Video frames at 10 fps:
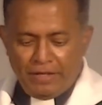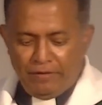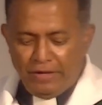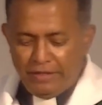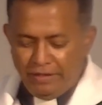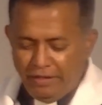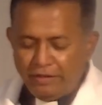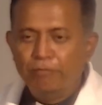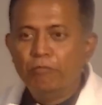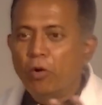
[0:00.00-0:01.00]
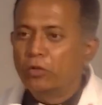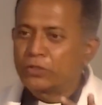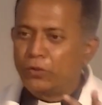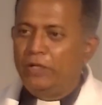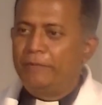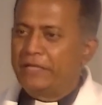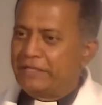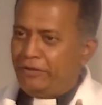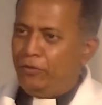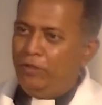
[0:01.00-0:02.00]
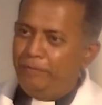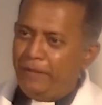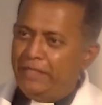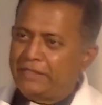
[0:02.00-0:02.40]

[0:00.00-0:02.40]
right? The most holy place, the holy place,